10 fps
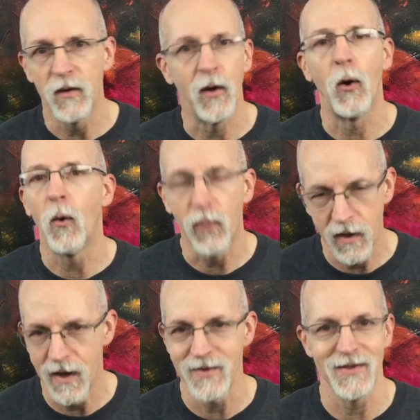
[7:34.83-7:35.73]
the whole
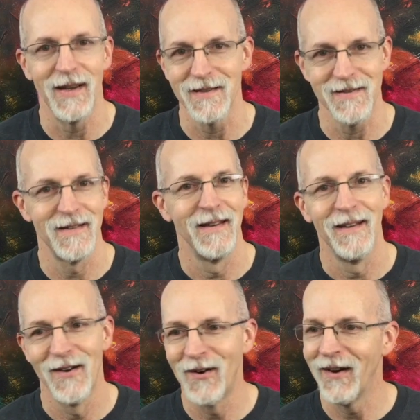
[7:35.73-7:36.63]
process,
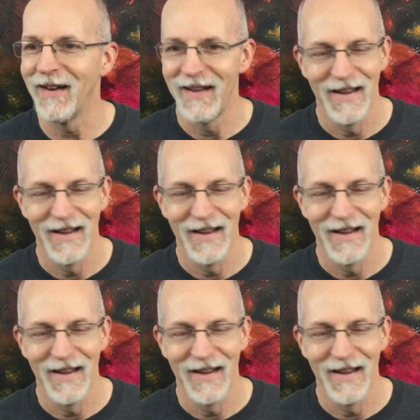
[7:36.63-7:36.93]
right?